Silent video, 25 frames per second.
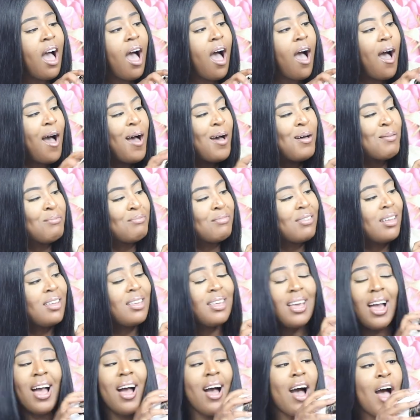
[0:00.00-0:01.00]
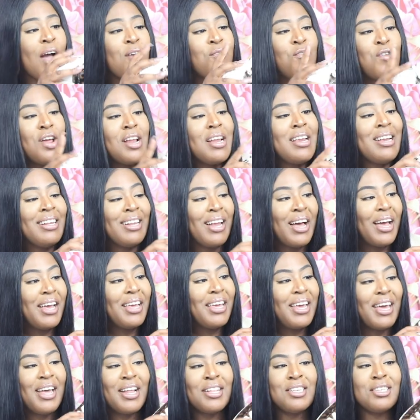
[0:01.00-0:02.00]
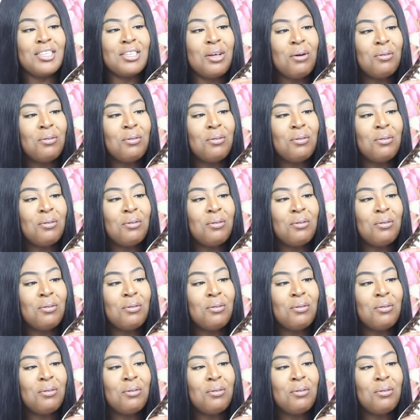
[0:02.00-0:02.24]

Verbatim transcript: Um, yeah, I really like it. It's